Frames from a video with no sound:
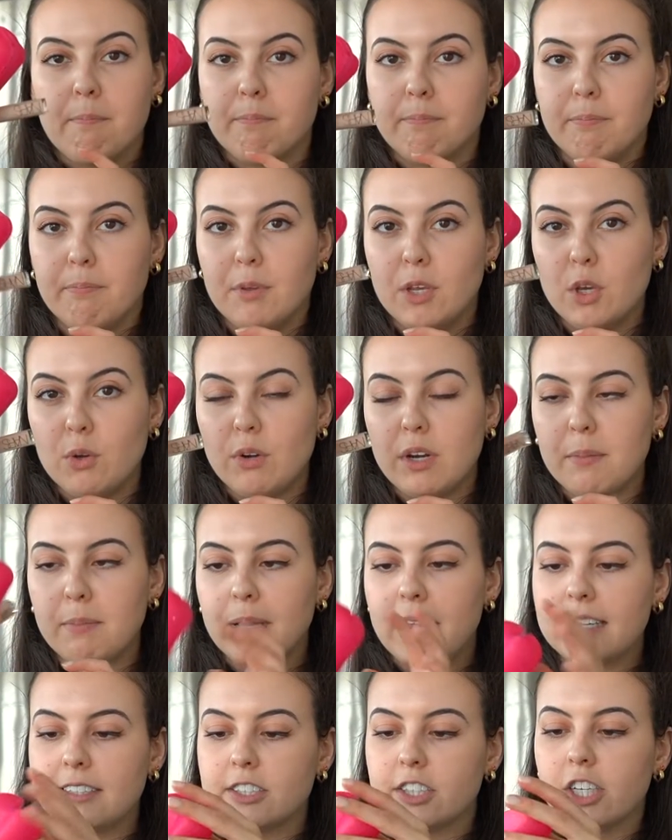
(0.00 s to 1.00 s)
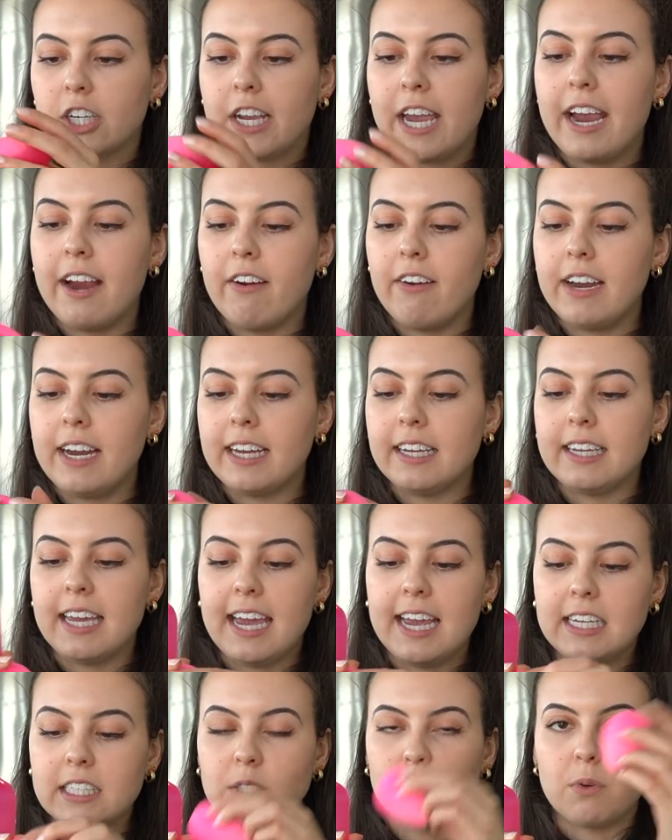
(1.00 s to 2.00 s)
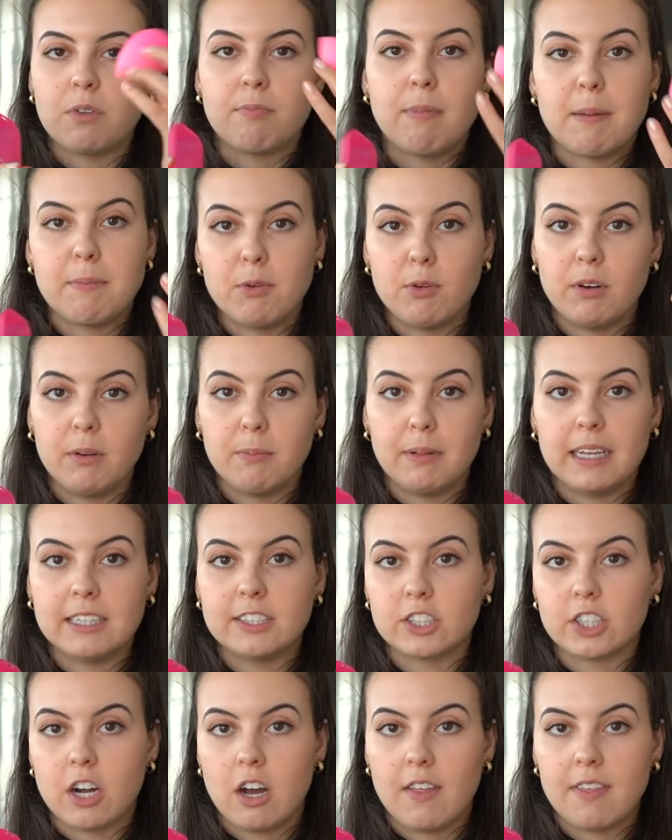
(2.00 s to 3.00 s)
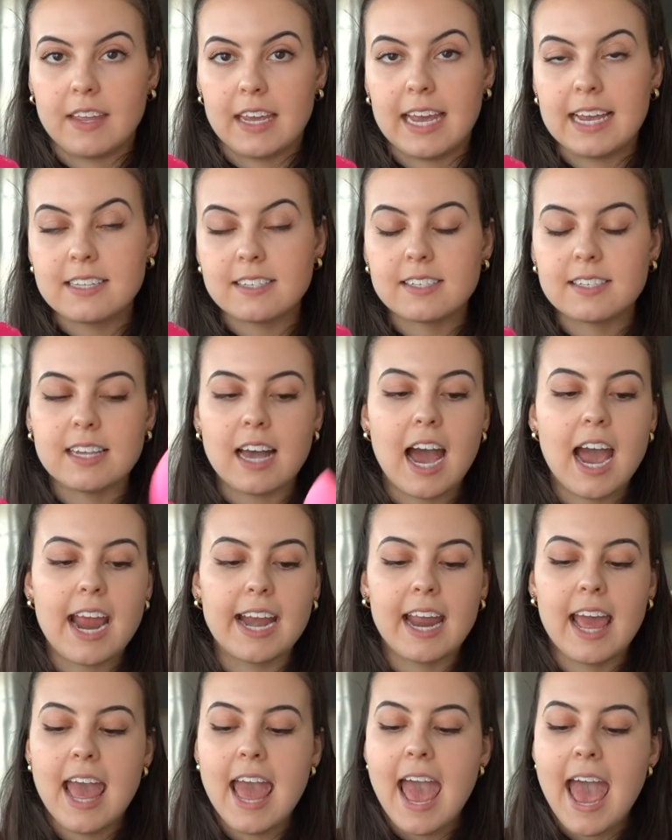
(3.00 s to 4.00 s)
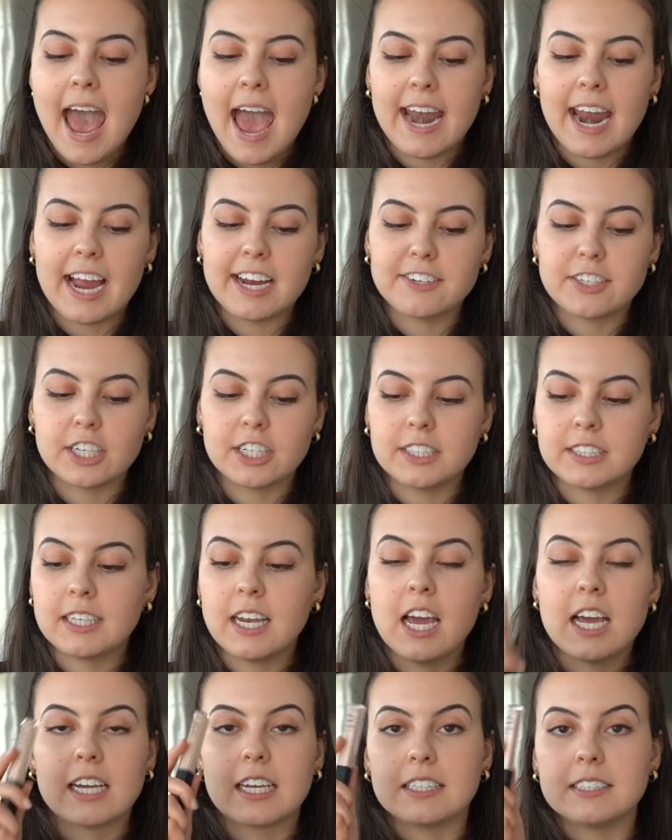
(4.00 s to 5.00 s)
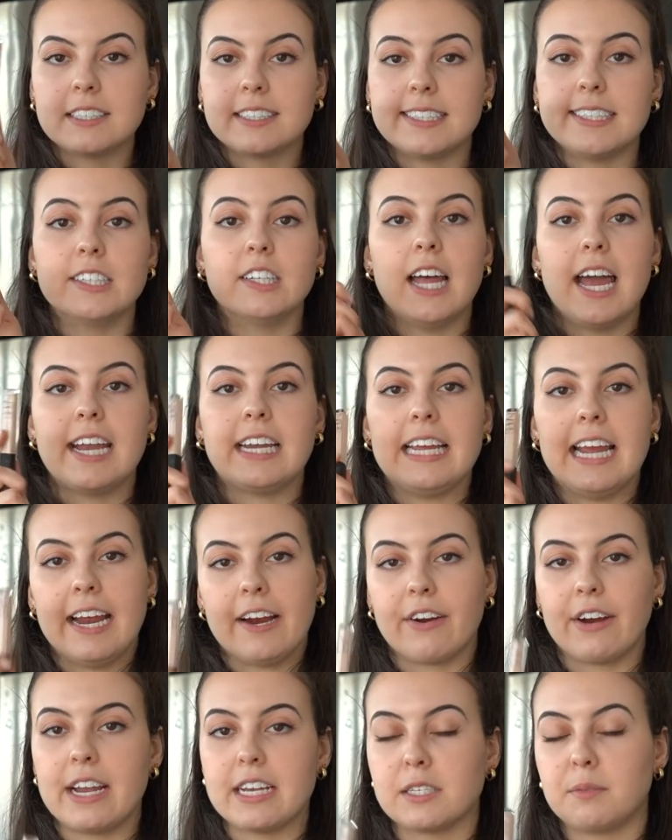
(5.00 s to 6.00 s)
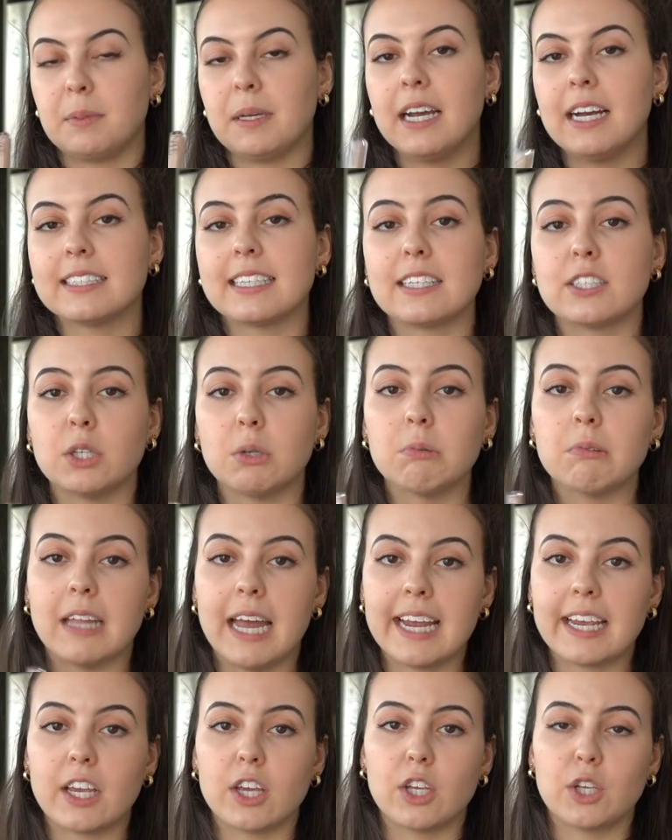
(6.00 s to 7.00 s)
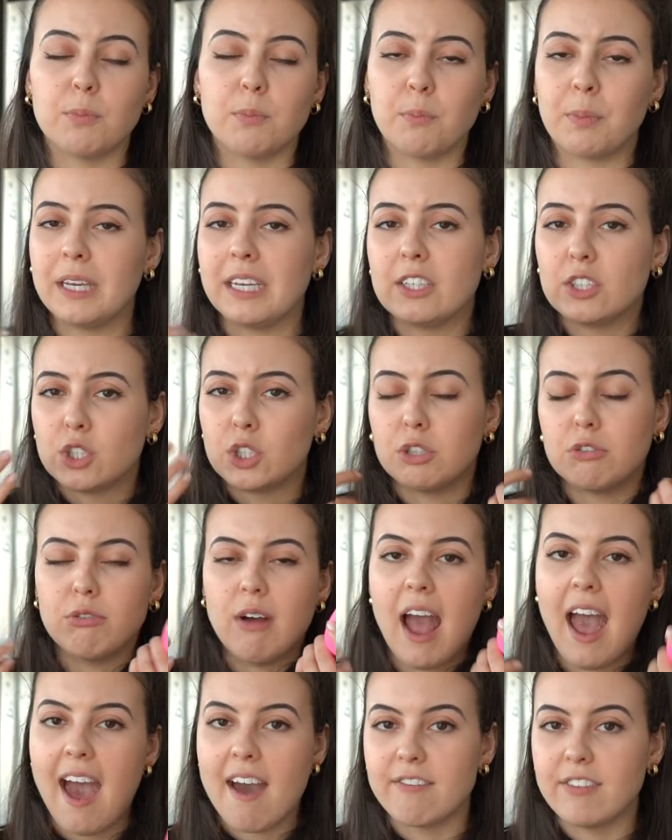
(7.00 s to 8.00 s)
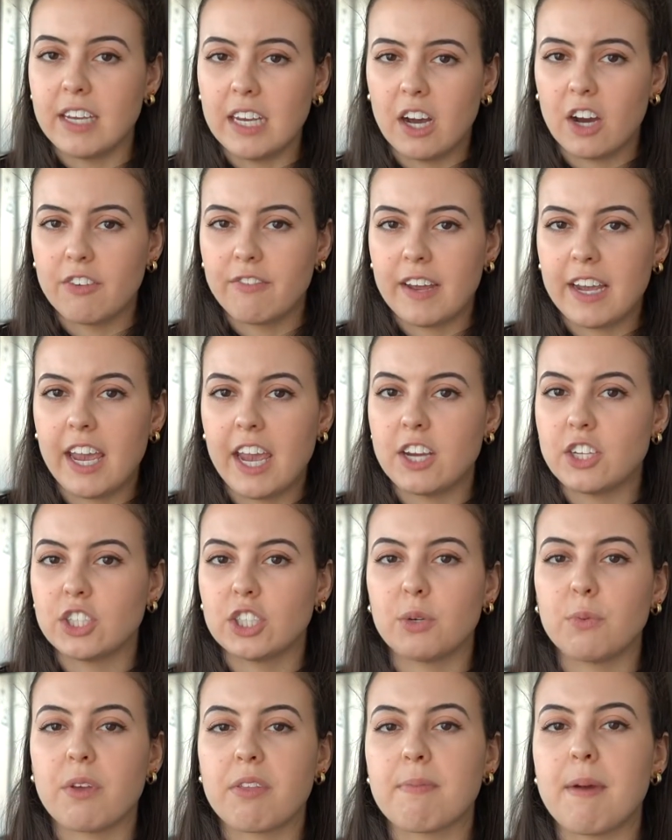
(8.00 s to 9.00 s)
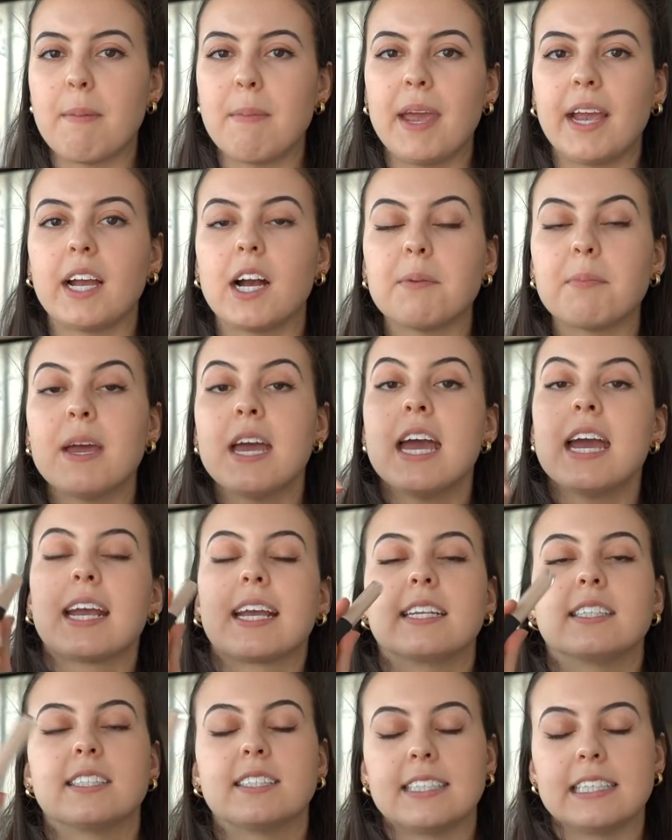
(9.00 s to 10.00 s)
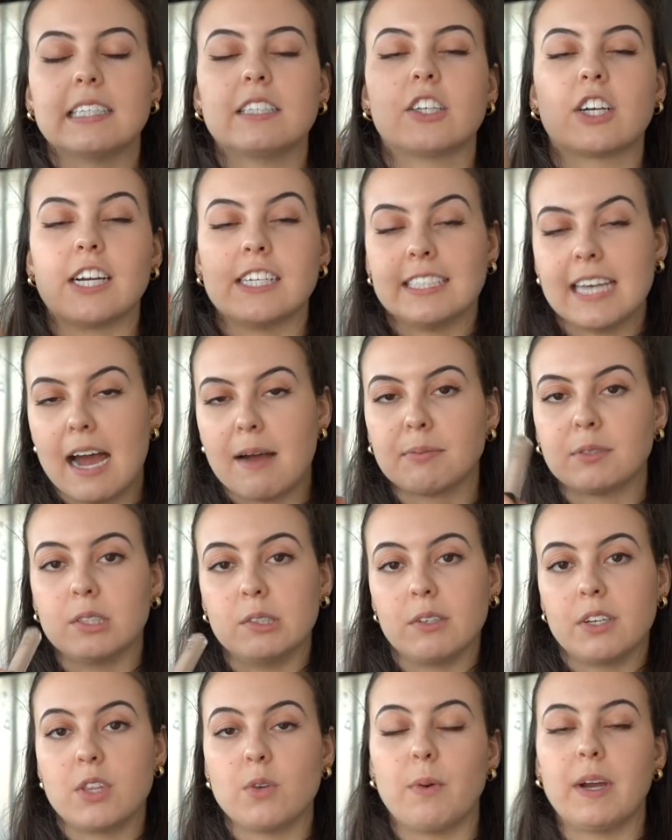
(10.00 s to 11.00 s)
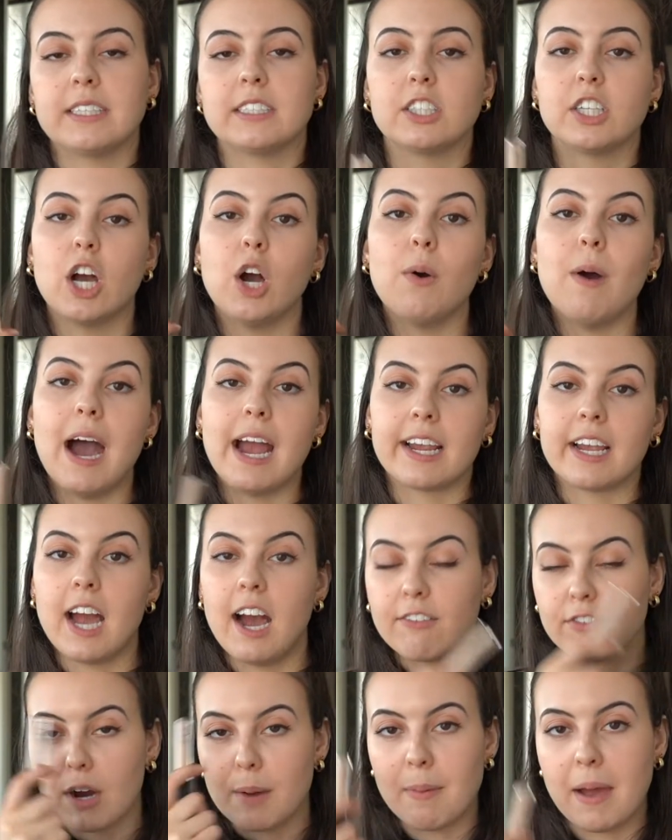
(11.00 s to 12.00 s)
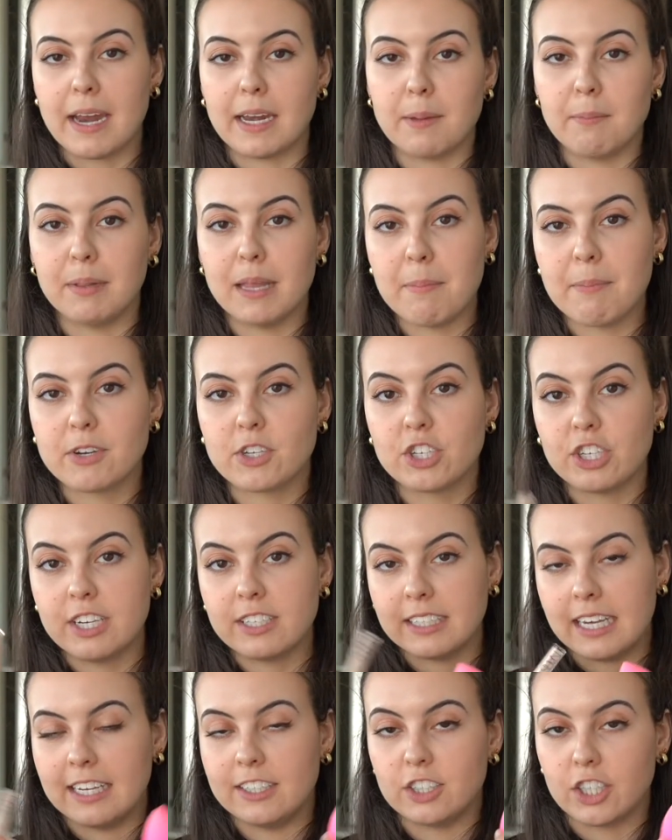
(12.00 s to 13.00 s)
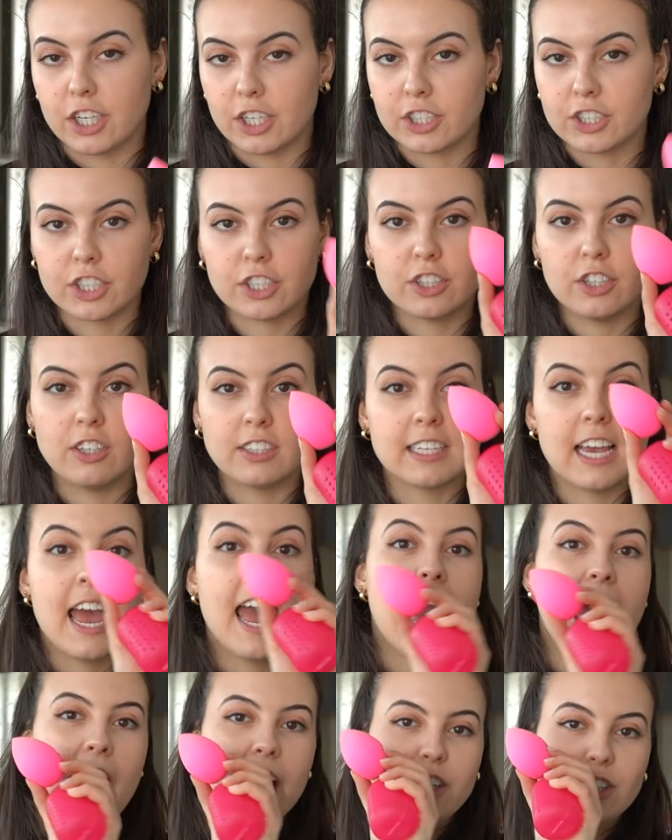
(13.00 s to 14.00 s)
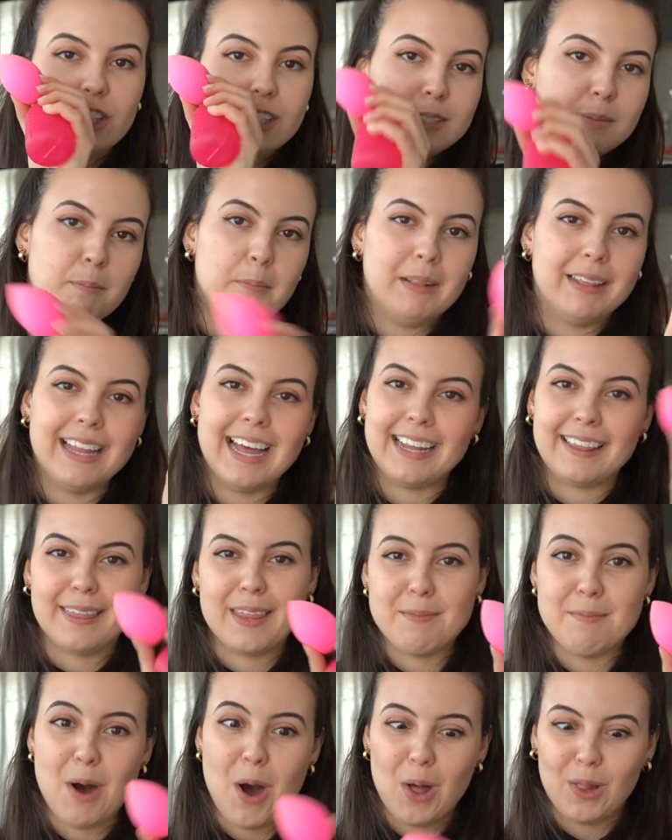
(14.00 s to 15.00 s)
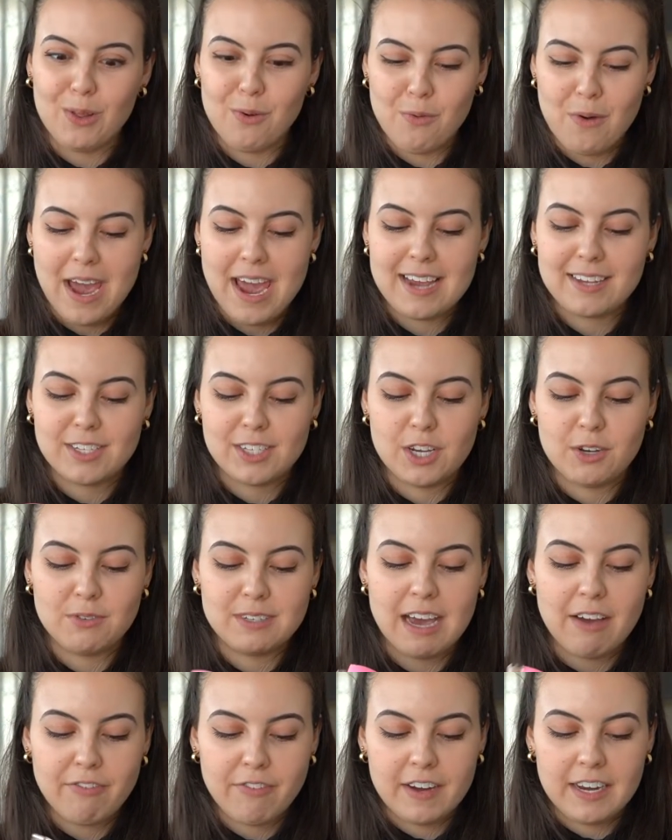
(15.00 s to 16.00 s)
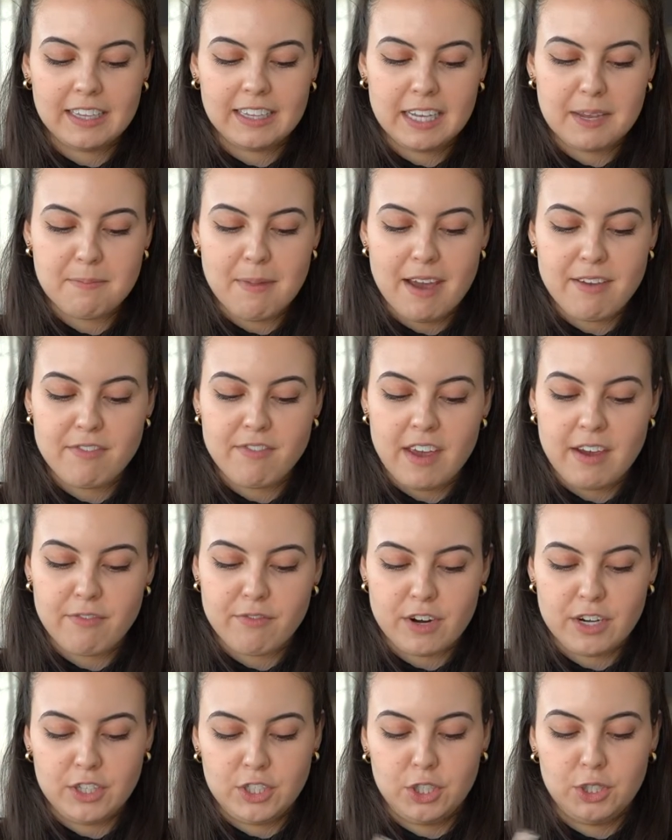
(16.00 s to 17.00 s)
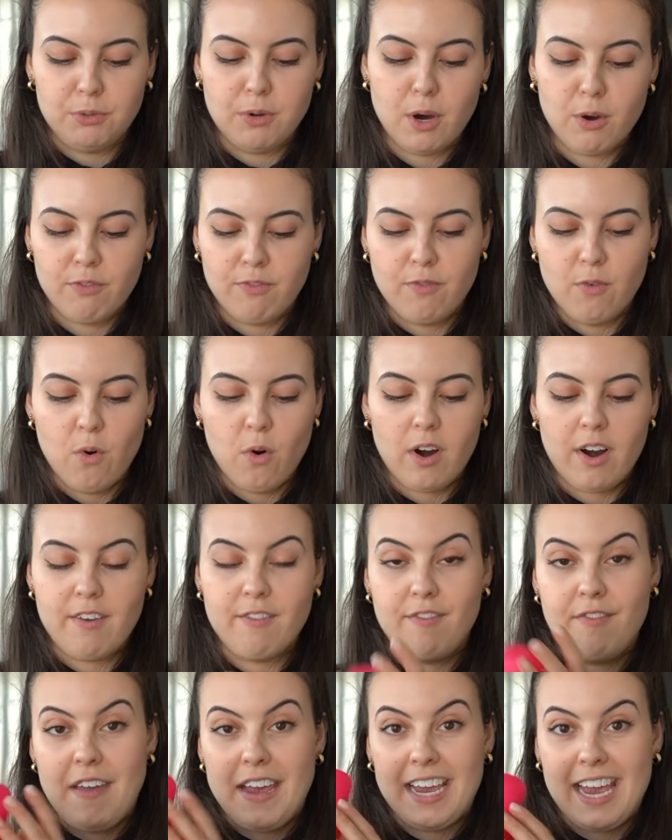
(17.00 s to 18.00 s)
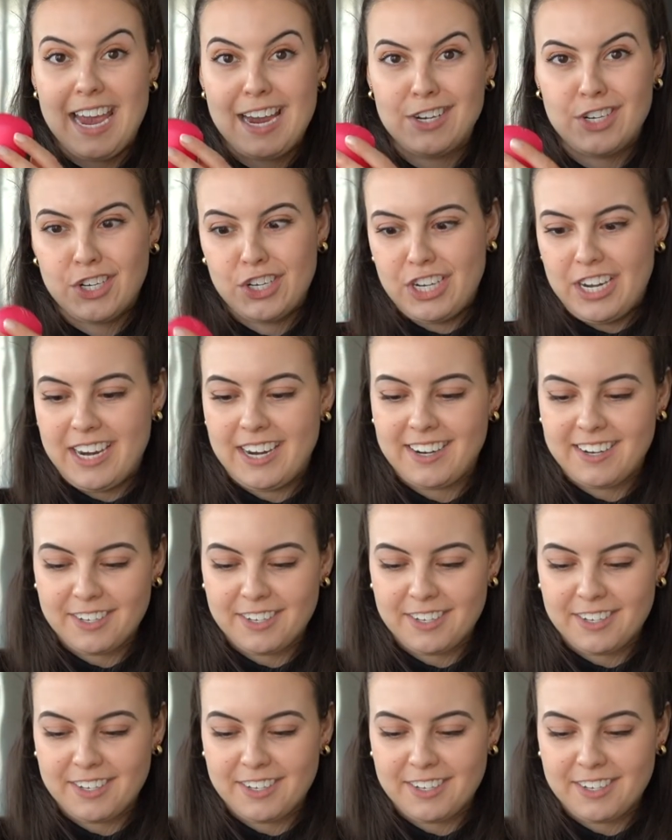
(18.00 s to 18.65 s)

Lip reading: beauty blender carrying case with my beauty blender on the inside, and I just conceal any areas. Because I don't like being too heavy on vacation with my makeup, concealer is absolutely the way to go. I cover up any blemishes and dark circles and just blend them all away. So definitely my favorite duo for vacationing.